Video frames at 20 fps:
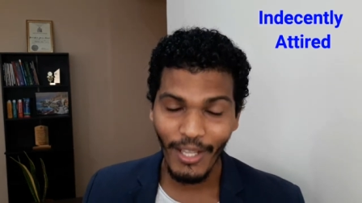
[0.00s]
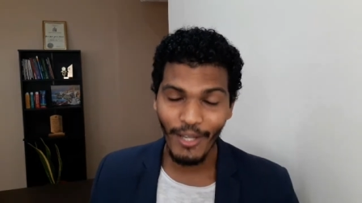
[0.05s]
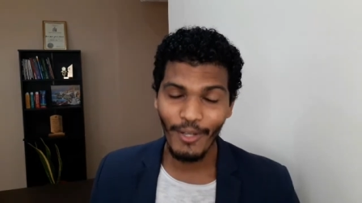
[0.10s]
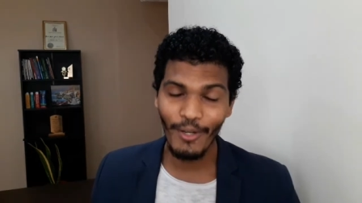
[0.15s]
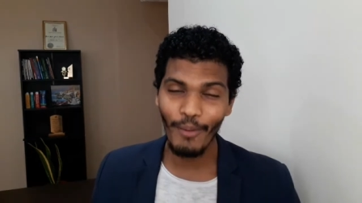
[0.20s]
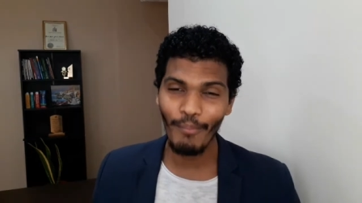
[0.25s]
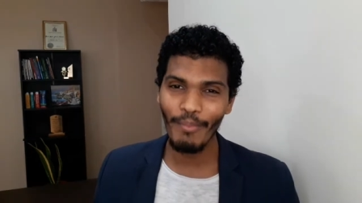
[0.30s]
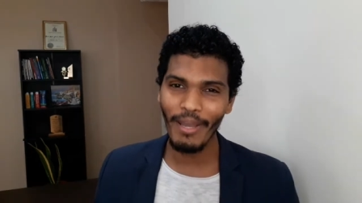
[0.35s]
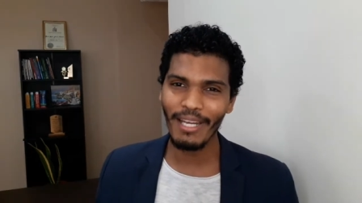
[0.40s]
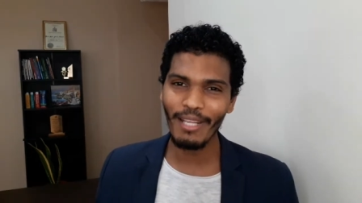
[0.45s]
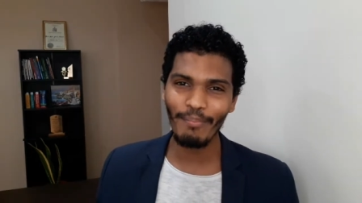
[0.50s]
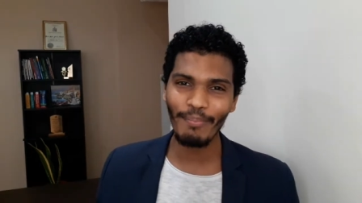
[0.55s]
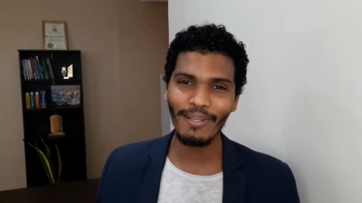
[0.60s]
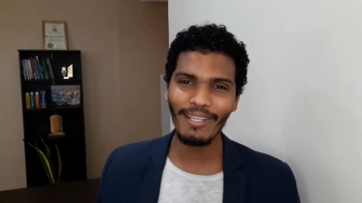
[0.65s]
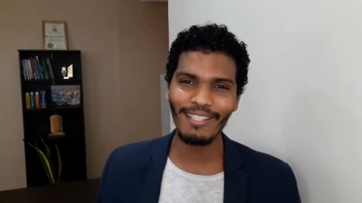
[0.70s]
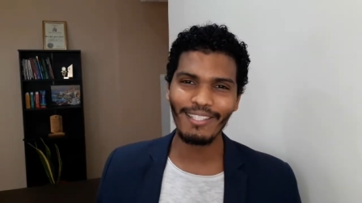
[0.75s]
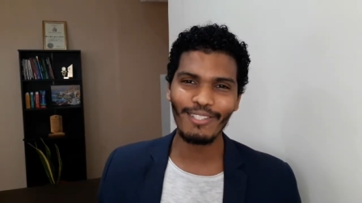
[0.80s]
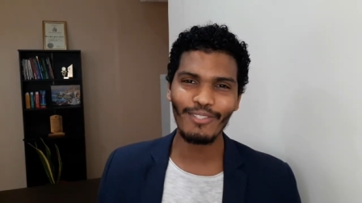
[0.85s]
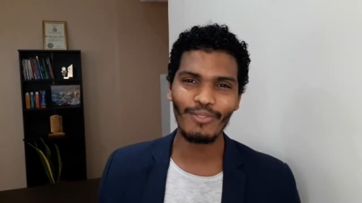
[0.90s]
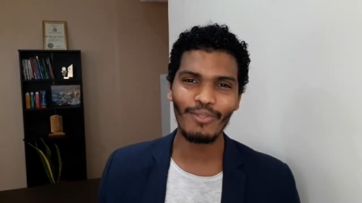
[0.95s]
Now, many
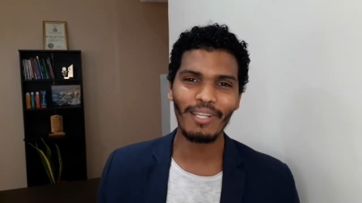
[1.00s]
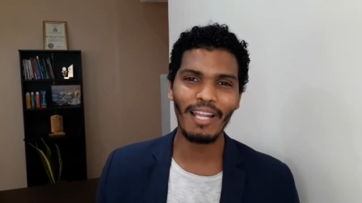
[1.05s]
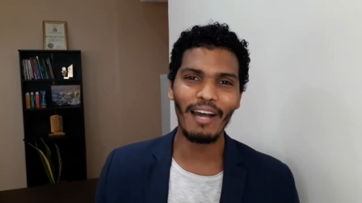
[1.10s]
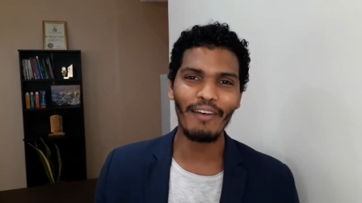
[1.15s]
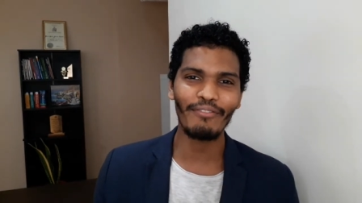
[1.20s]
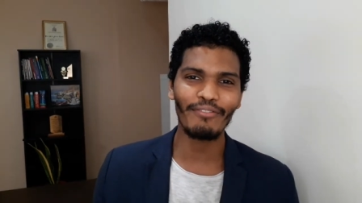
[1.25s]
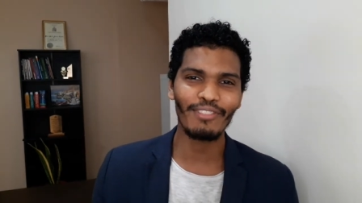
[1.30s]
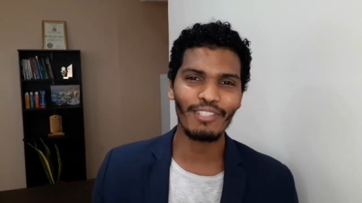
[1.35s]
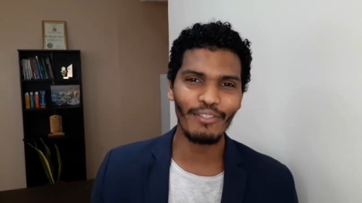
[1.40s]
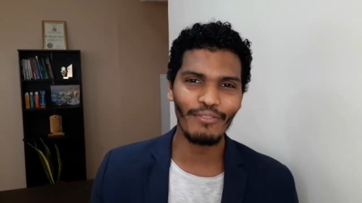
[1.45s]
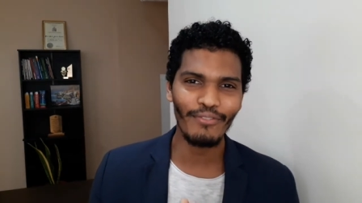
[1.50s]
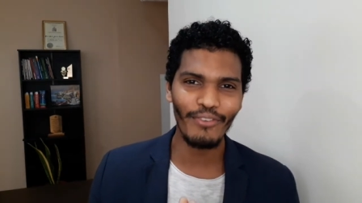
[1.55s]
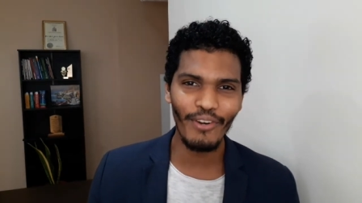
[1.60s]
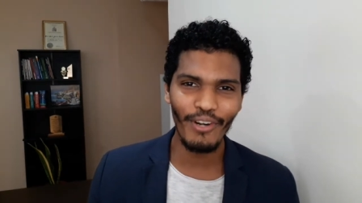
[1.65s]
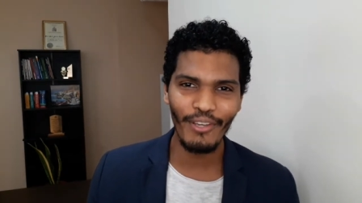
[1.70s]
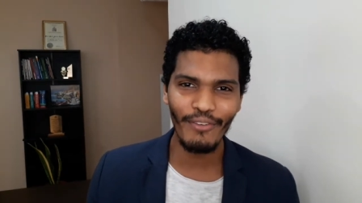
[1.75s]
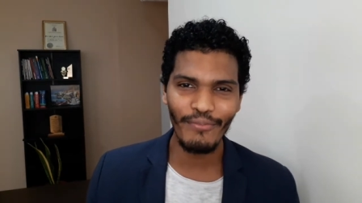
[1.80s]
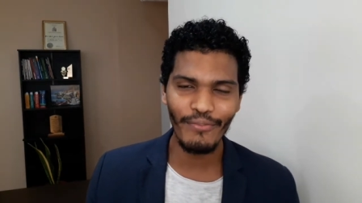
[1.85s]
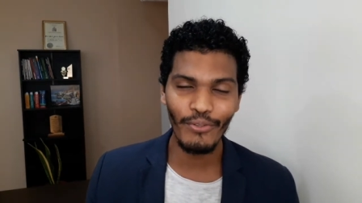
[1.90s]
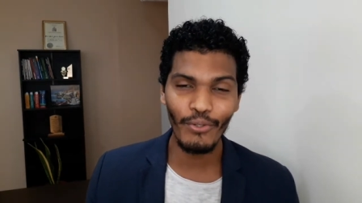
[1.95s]
persons would have
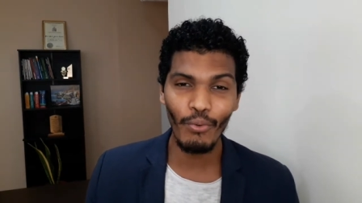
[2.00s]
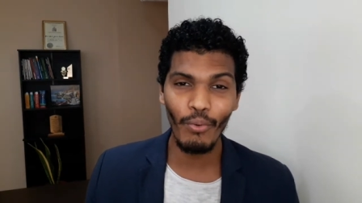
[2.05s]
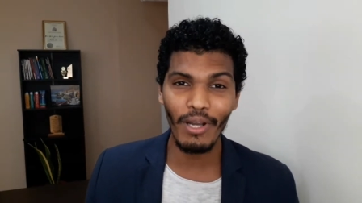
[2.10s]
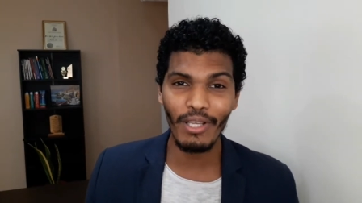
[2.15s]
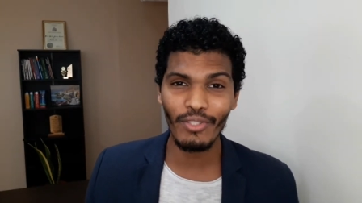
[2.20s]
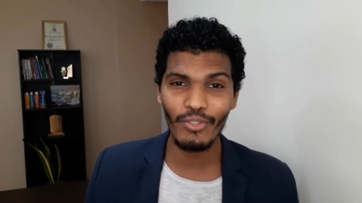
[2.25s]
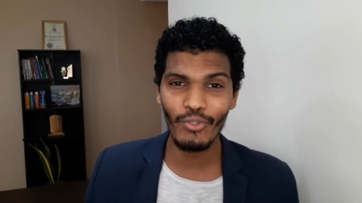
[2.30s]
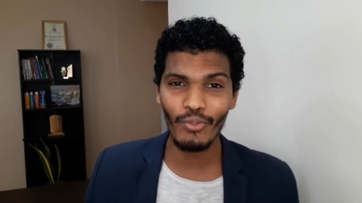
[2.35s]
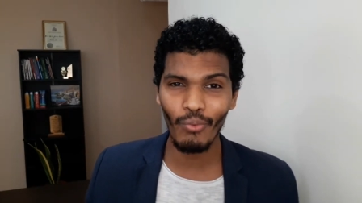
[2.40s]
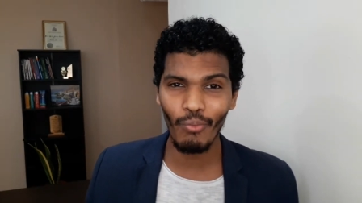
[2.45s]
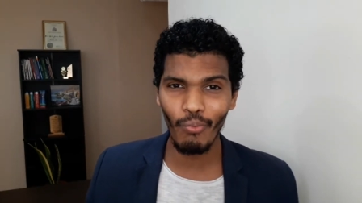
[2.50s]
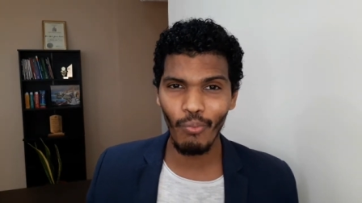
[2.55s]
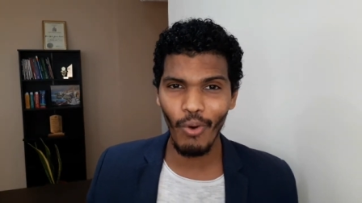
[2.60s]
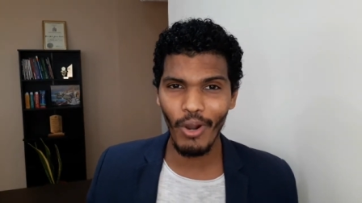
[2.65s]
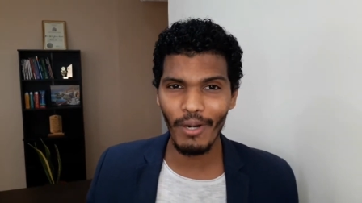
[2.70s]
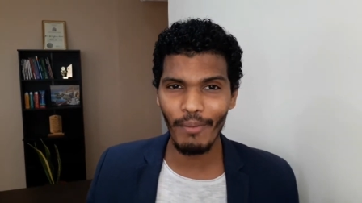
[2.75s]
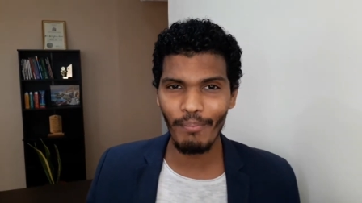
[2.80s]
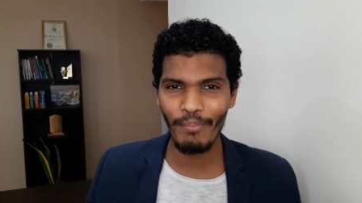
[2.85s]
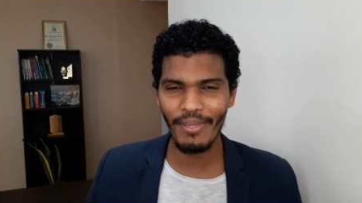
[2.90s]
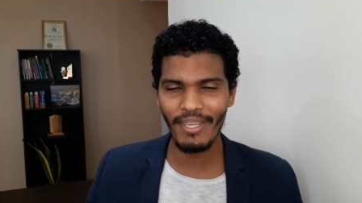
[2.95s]
differing view as to what